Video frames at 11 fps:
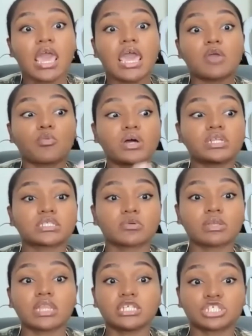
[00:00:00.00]
And what is the
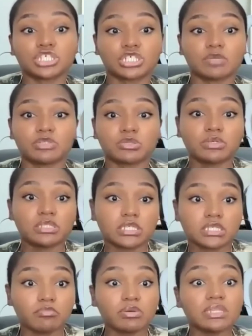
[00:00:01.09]
relationship between
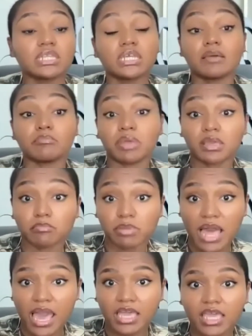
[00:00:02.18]
disability and being
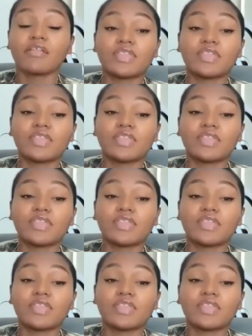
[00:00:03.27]
Black?